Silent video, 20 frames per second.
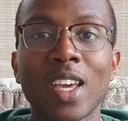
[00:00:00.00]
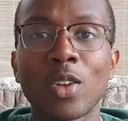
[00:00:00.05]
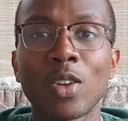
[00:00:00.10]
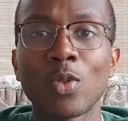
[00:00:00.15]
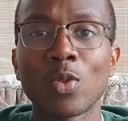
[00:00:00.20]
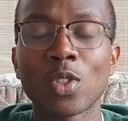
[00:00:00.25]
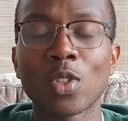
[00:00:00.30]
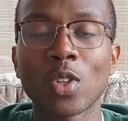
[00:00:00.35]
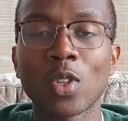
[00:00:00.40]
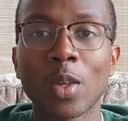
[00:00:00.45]
And
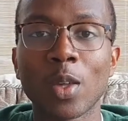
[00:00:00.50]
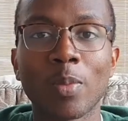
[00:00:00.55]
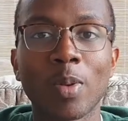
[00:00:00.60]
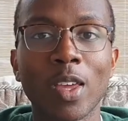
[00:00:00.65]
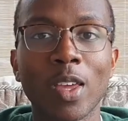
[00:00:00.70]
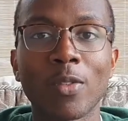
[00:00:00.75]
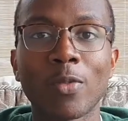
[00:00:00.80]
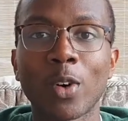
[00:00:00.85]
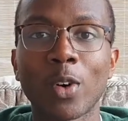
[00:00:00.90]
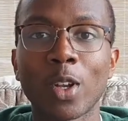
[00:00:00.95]
also they
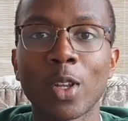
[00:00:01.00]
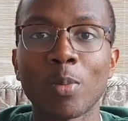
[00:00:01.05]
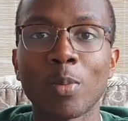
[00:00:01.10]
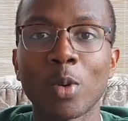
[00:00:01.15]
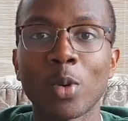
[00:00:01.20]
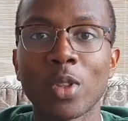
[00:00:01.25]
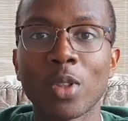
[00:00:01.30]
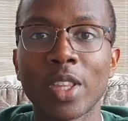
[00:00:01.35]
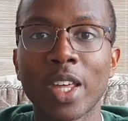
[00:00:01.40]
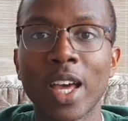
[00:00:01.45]
play
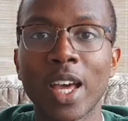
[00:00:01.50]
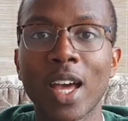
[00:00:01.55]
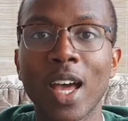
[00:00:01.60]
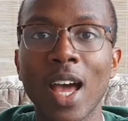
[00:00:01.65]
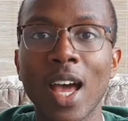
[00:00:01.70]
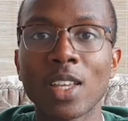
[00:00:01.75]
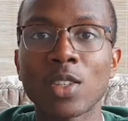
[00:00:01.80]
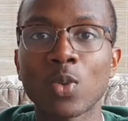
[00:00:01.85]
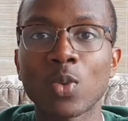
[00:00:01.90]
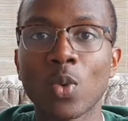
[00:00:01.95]
volleyball there
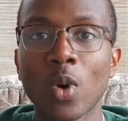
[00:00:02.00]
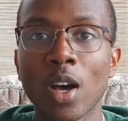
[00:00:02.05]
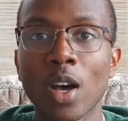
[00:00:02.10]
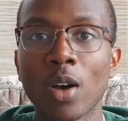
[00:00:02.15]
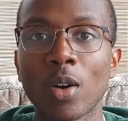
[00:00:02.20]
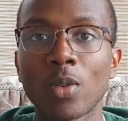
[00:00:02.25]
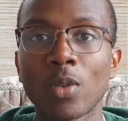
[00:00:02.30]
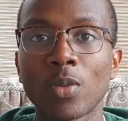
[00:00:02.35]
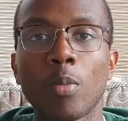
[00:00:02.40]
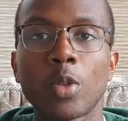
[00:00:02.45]
as well.